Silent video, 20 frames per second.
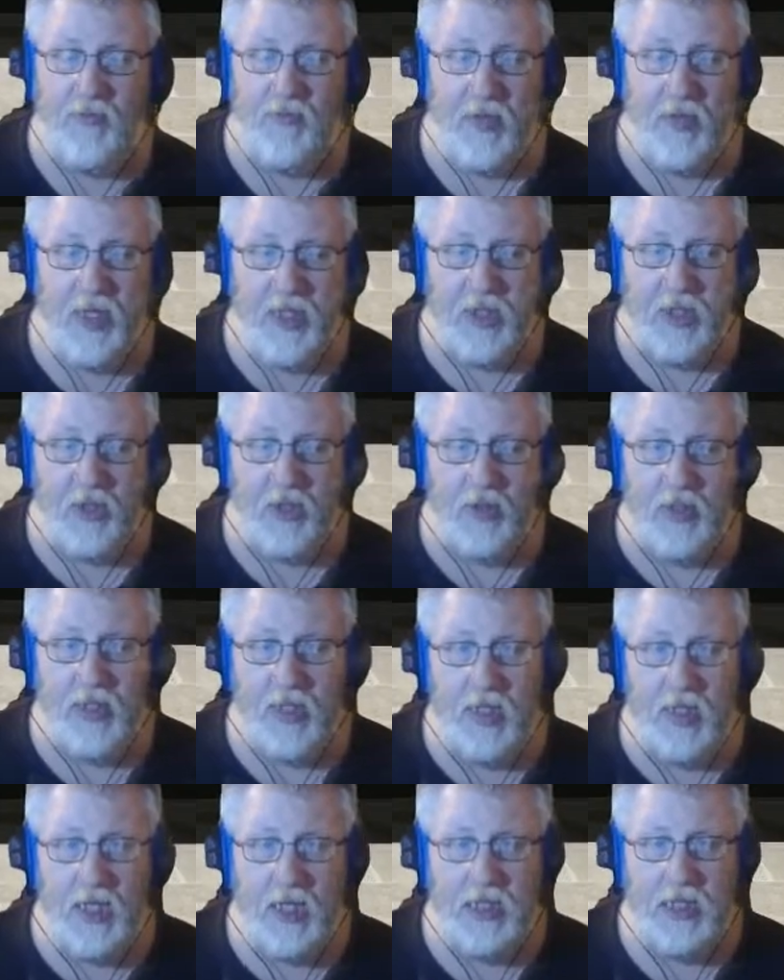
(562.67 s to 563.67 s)
I joined the
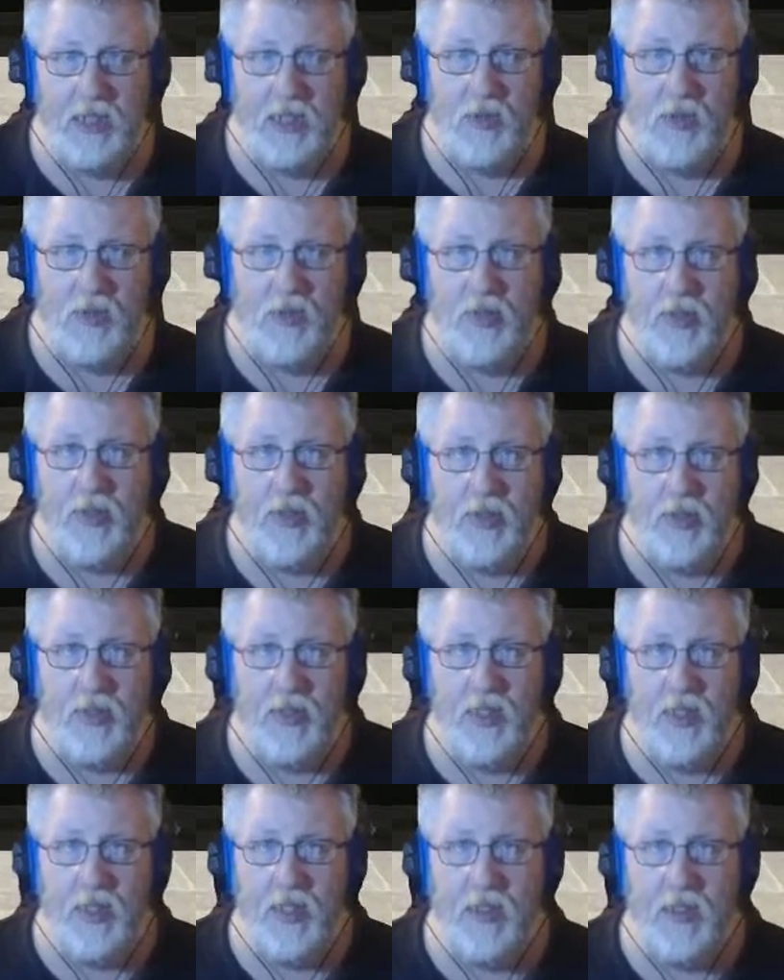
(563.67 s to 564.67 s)
last one, but
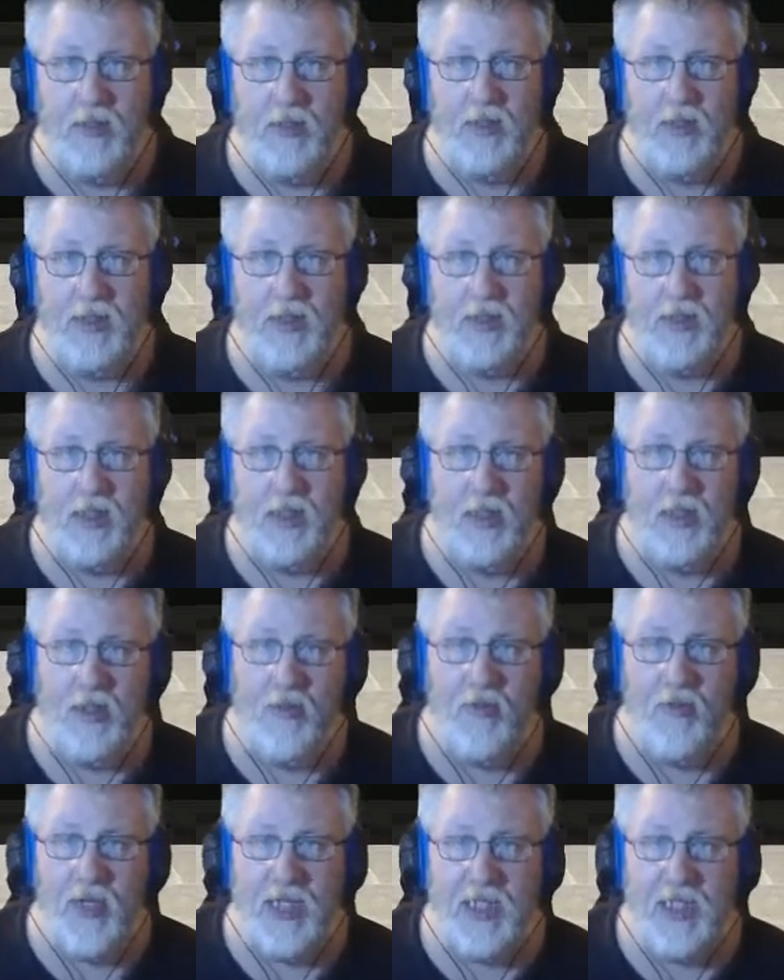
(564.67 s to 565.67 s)
this is another
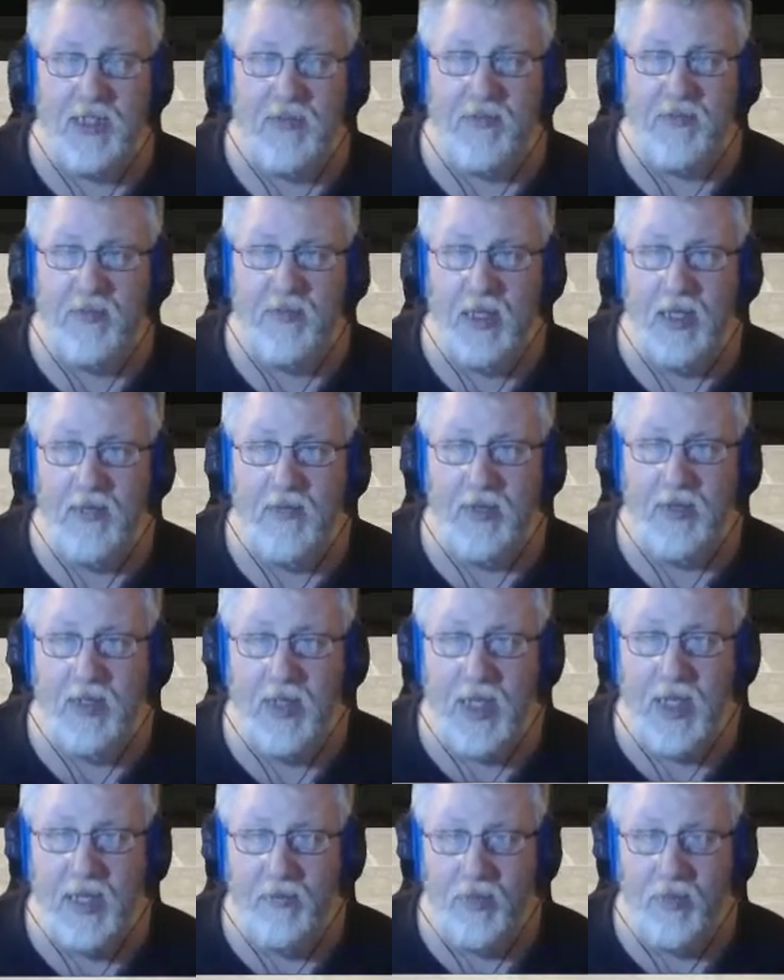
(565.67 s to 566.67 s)
race to 5 and
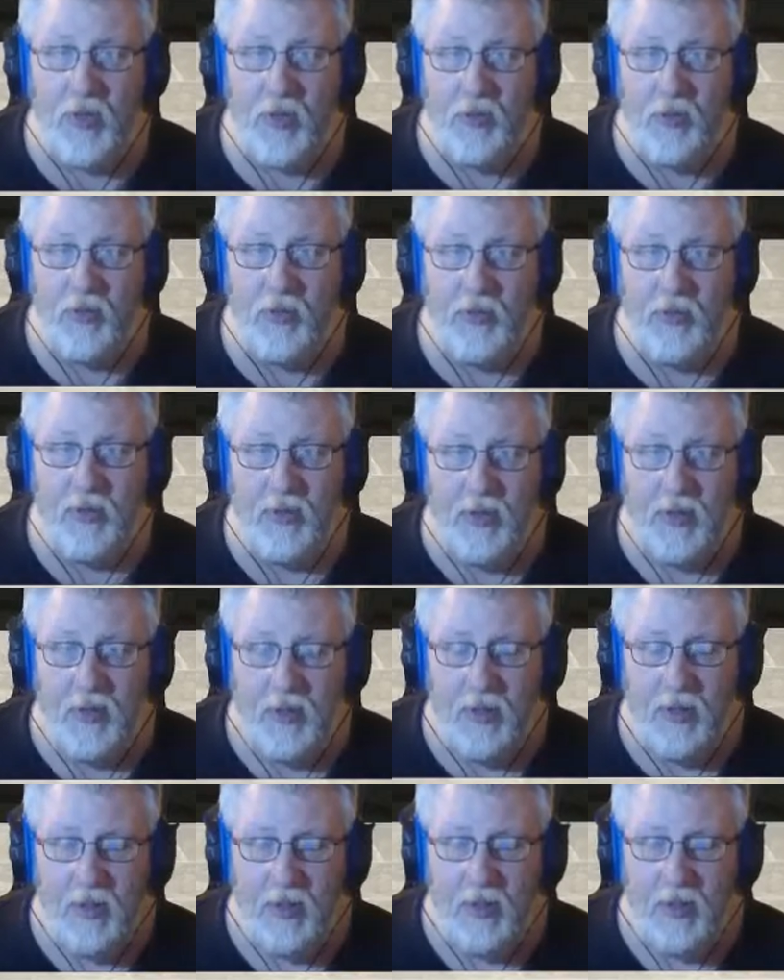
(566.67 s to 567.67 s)
9 ball.
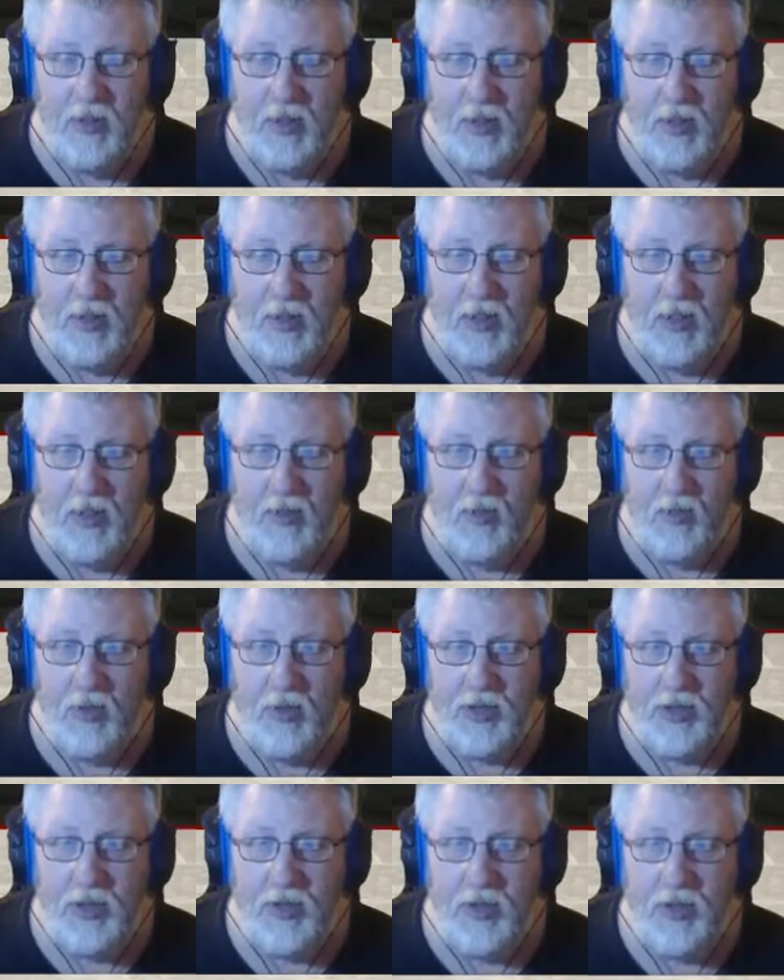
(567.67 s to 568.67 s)
We're
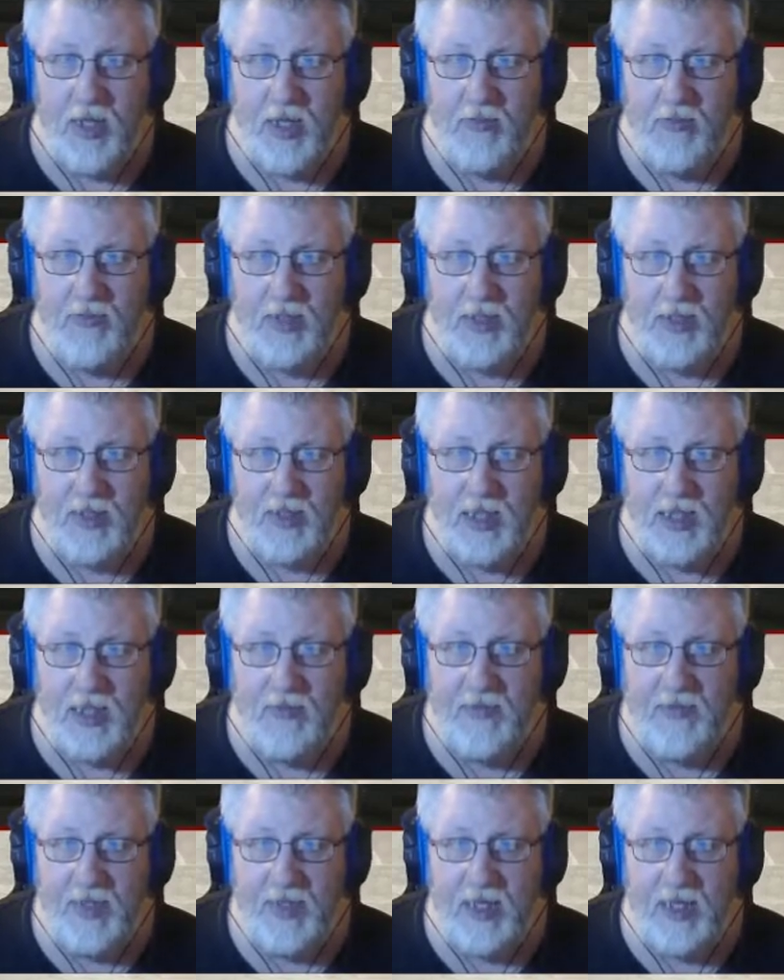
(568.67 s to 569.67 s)
just going to have this
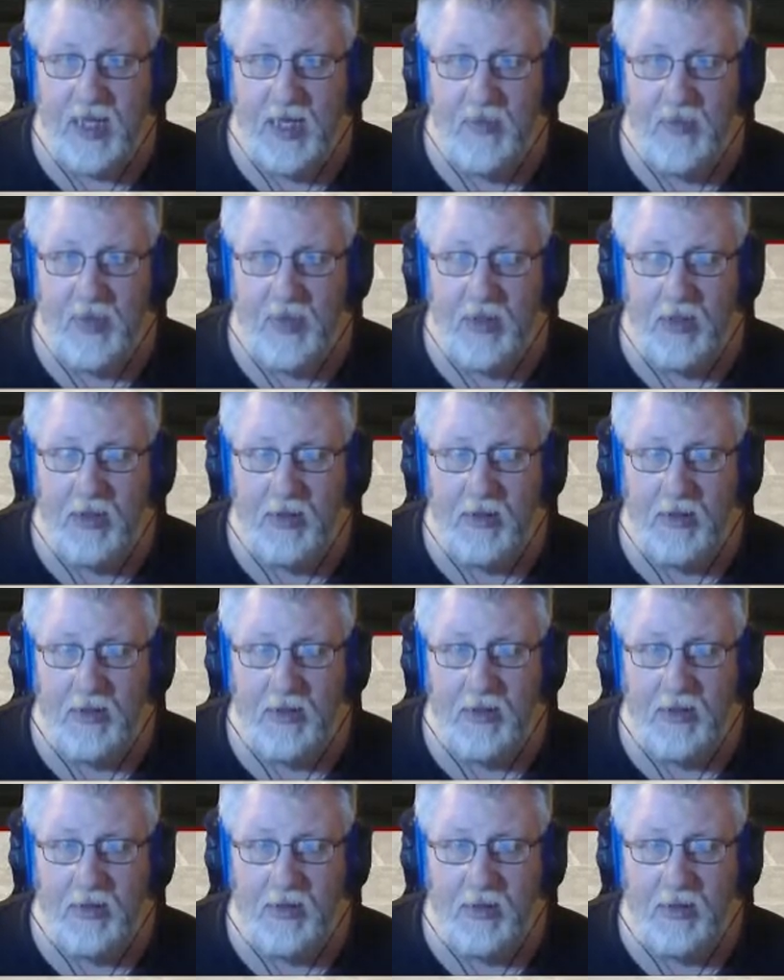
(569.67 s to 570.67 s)
TV camera.
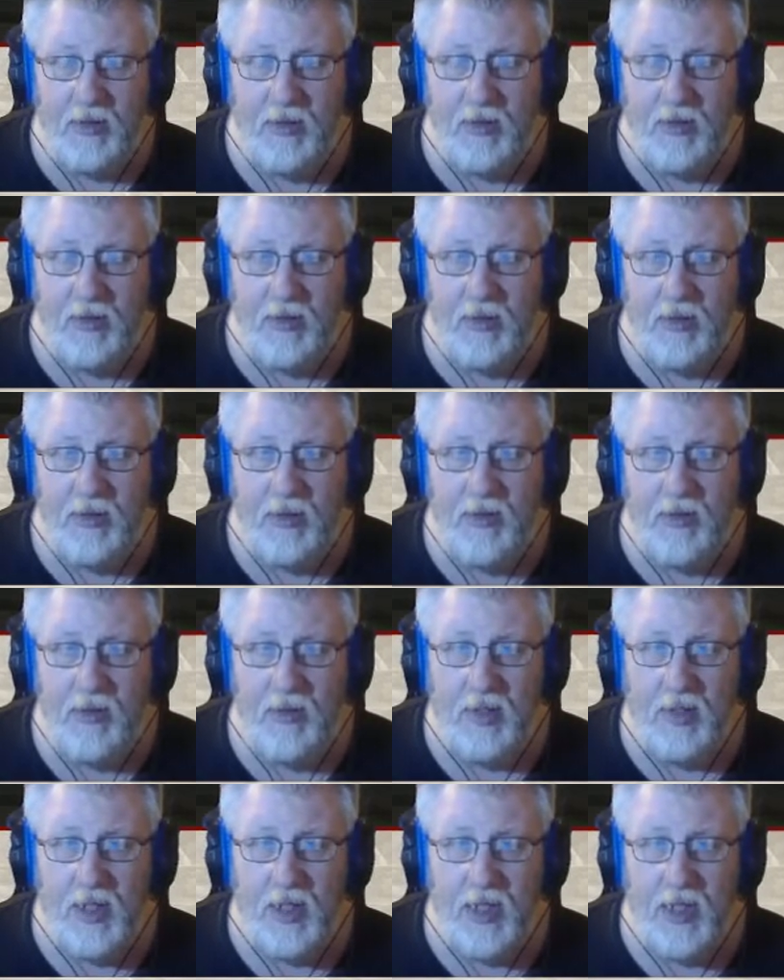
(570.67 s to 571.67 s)

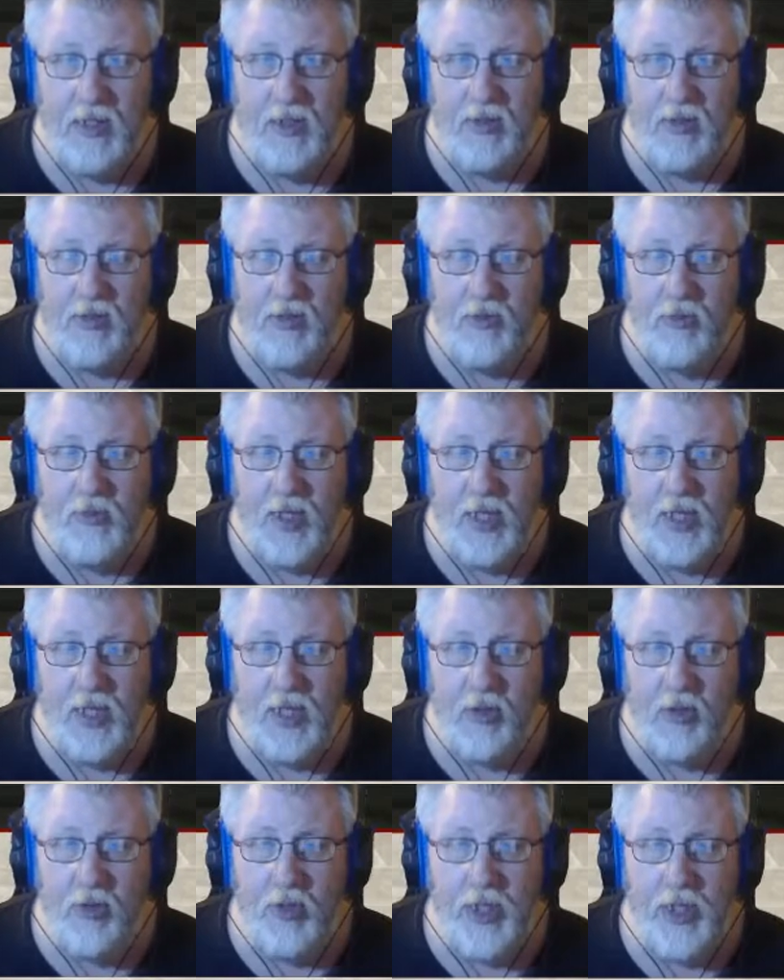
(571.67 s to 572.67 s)
I can't do my
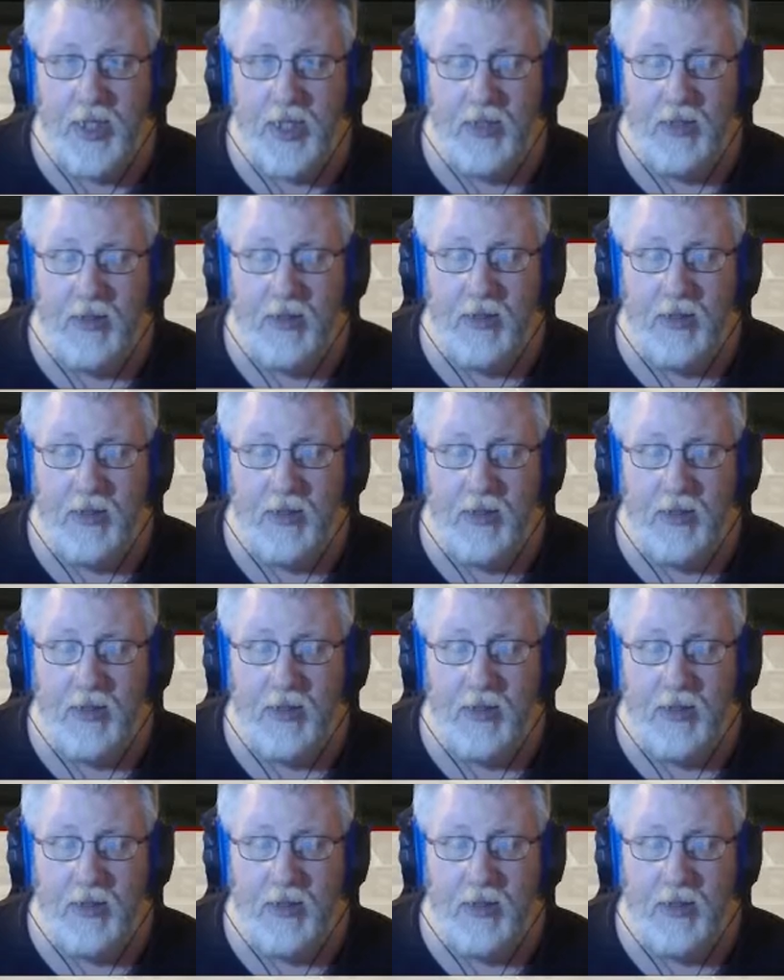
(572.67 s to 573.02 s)
annoying